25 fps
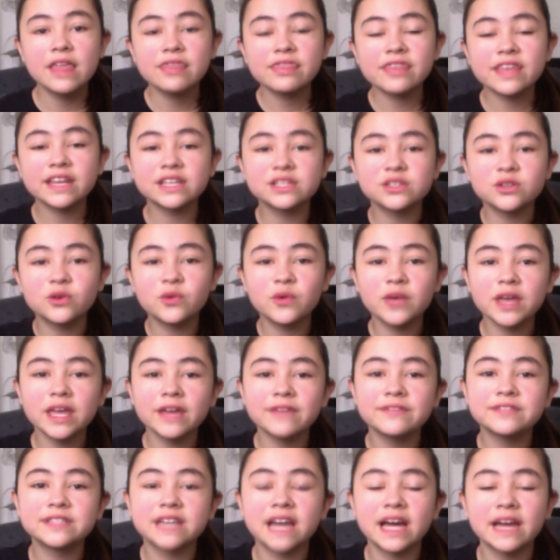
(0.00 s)
that is all we
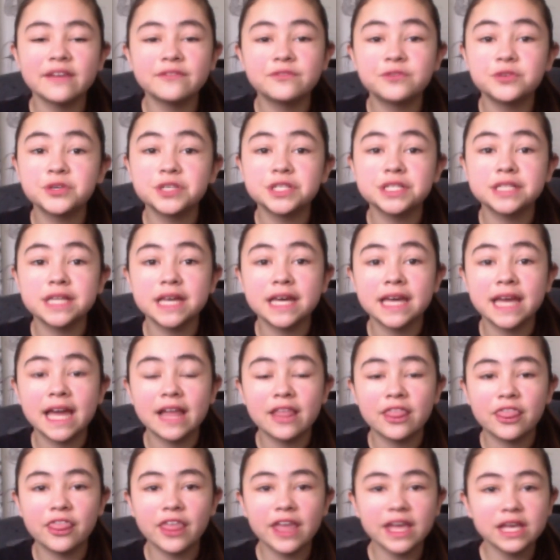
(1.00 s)
have time for today,
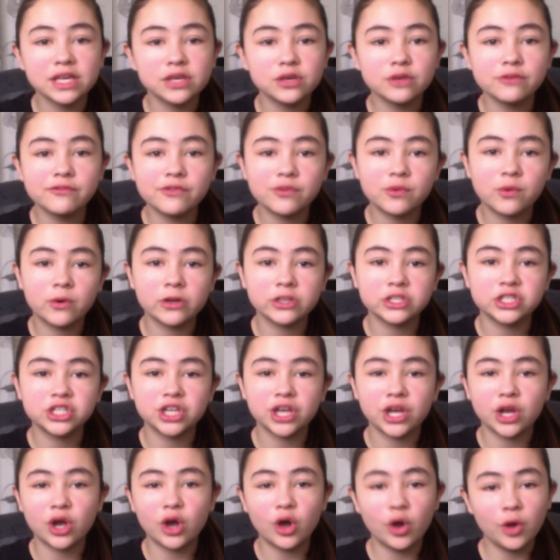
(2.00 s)
and thank you for
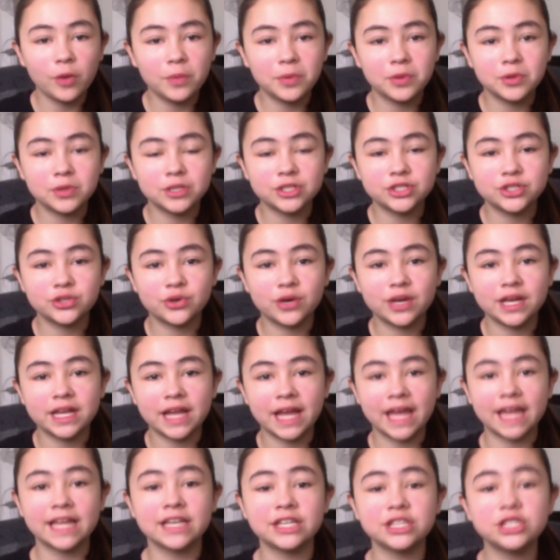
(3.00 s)
watching. Hope you
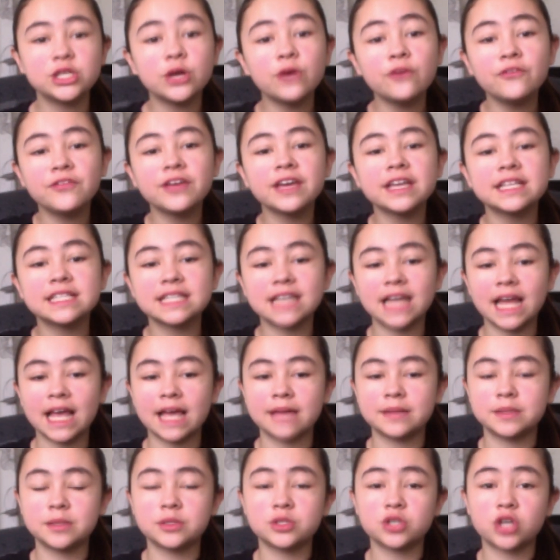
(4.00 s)
enjoyed, and don't forget to
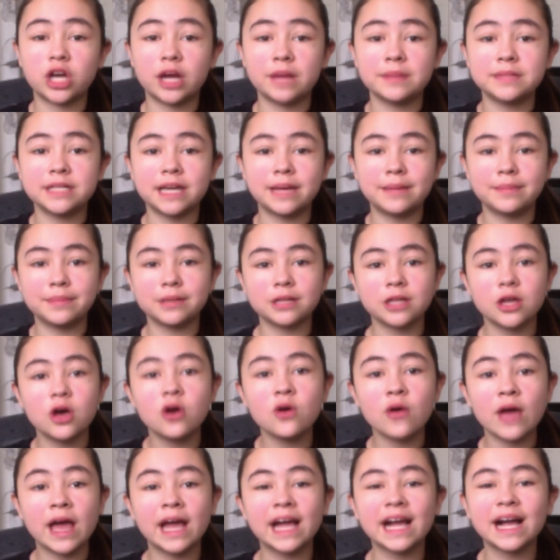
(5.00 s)
like and subscribe down
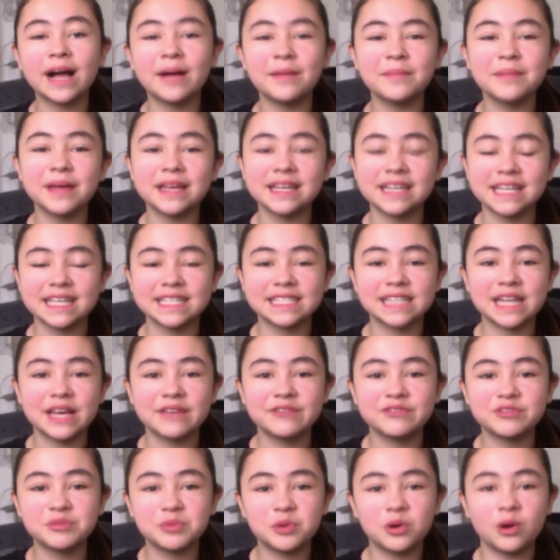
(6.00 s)
below, and come back next
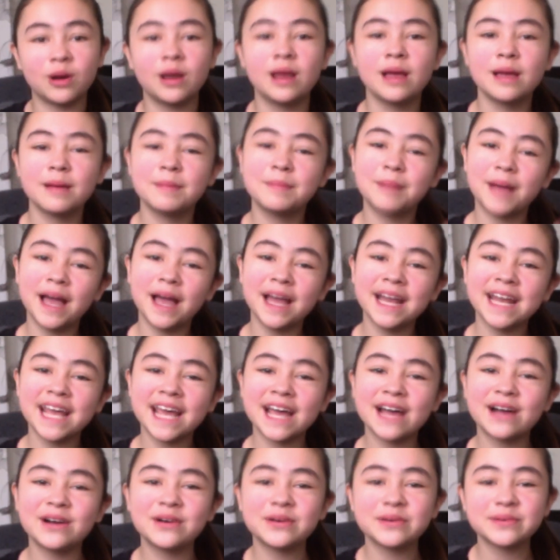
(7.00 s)
time for more. Bye
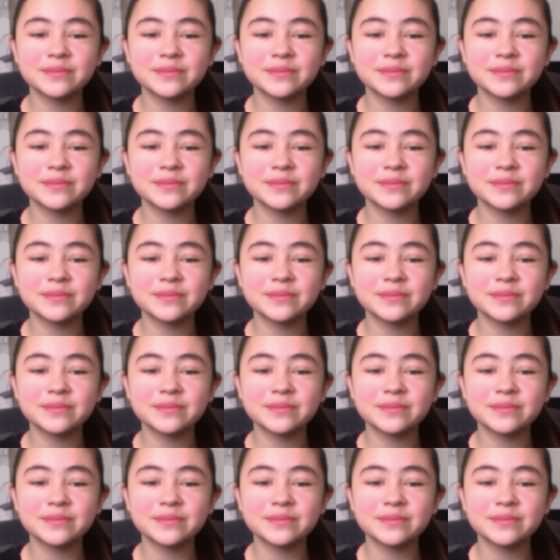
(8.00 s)
now!